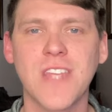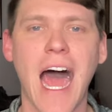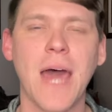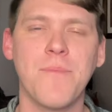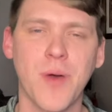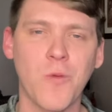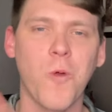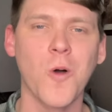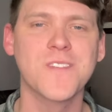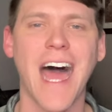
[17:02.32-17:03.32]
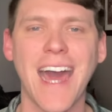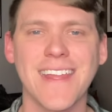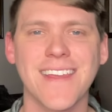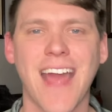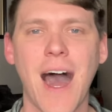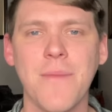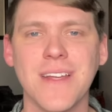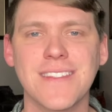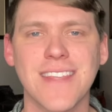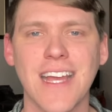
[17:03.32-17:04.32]
Tide. Put Roll Tide in the
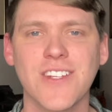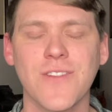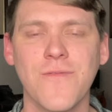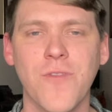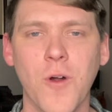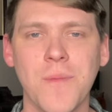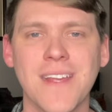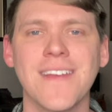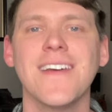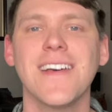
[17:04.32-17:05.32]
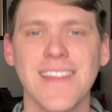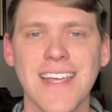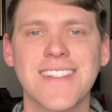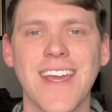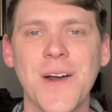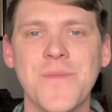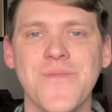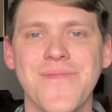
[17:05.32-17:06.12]
comments section for me. Let's go.